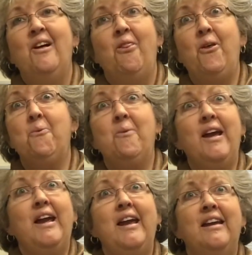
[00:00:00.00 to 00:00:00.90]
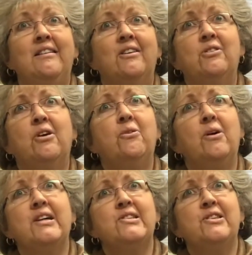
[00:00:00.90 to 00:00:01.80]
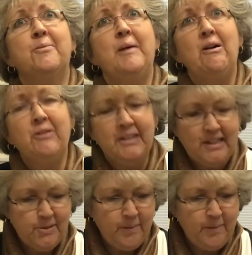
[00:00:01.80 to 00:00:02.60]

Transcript: the way and across their balconies.